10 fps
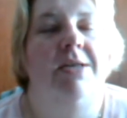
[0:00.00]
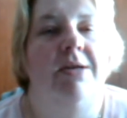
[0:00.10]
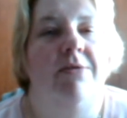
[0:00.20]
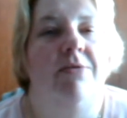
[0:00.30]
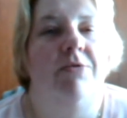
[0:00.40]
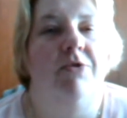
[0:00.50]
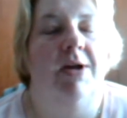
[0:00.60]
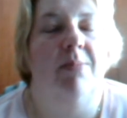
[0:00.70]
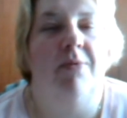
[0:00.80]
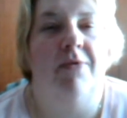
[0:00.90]
to
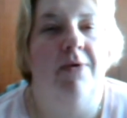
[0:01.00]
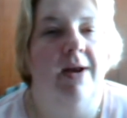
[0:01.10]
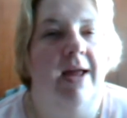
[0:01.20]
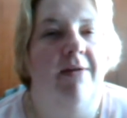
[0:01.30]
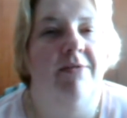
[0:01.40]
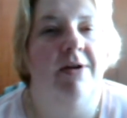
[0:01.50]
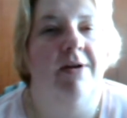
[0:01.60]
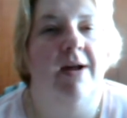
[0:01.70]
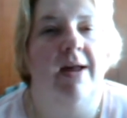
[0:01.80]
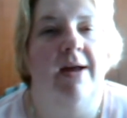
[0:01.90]
drink before and
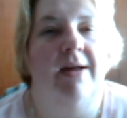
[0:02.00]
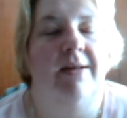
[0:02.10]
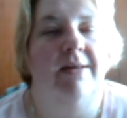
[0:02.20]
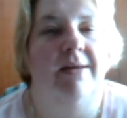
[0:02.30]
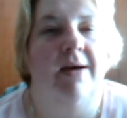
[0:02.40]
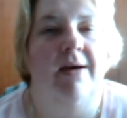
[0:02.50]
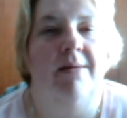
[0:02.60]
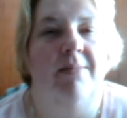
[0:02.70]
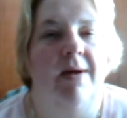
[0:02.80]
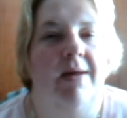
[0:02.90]
after, and
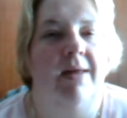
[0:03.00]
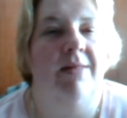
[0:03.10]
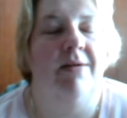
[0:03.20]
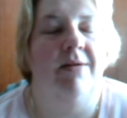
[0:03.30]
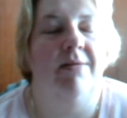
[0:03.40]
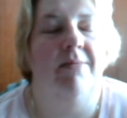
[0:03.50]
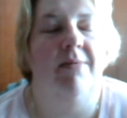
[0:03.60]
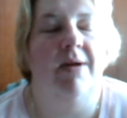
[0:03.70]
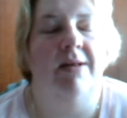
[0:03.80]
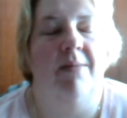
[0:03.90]
I either
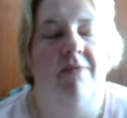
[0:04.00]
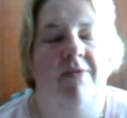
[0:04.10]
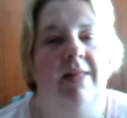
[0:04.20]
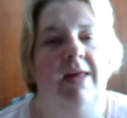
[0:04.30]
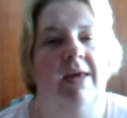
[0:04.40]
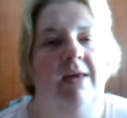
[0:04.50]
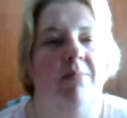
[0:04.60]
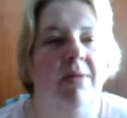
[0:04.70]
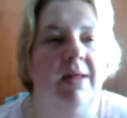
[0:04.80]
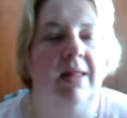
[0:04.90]
end up feeling
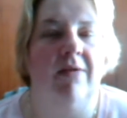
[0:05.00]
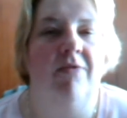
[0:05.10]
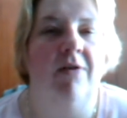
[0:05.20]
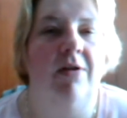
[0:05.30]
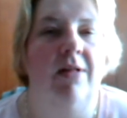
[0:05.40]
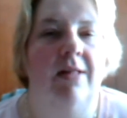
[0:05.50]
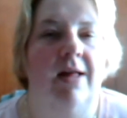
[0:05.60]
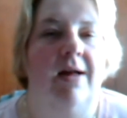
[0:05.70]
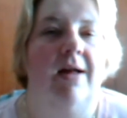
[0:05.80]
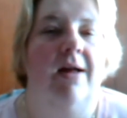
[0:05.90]
completely
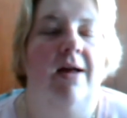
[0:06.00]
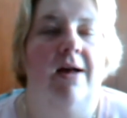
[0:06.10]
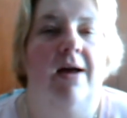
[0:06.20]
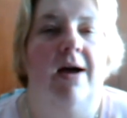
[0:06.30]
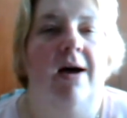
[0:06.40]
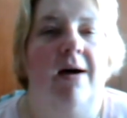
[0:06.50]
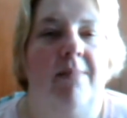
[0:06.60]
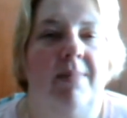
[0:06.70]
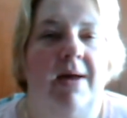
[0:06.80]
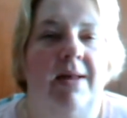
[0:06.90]
full
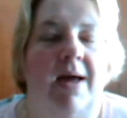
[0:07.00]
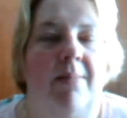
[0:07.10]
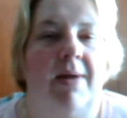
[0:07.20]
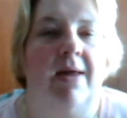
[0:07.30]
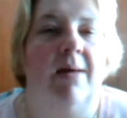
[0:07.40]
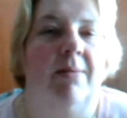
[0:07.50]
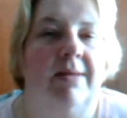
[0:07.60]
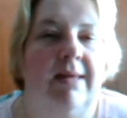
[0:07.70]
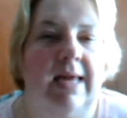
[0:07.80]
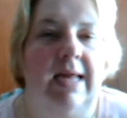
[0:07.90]
and not being
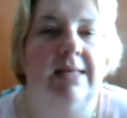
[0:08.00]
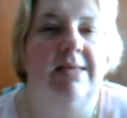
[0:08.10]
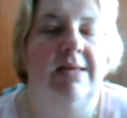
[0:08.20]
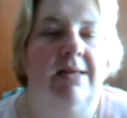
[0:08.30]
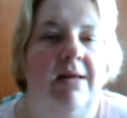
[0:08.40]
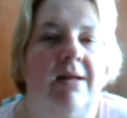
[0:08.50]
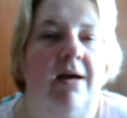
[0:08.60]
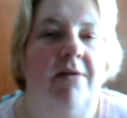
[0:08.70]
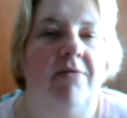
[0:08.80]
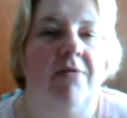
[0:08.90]
able to eat
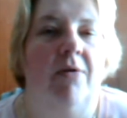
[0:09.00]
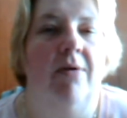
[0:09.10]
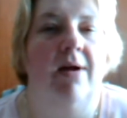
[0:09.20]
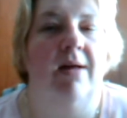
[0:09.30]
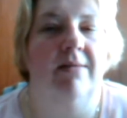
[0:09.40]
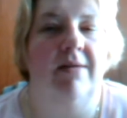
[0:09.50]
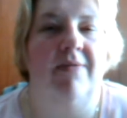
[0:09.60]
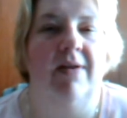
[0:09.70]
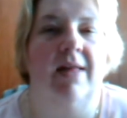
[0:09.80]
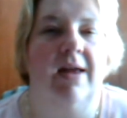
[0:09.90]
enough, or else
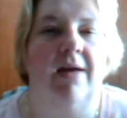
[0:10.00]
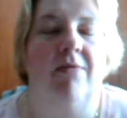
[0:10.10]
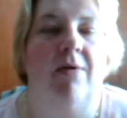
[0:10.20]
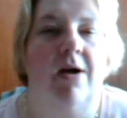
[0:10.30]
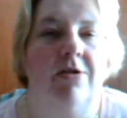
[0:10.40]
I feel like I've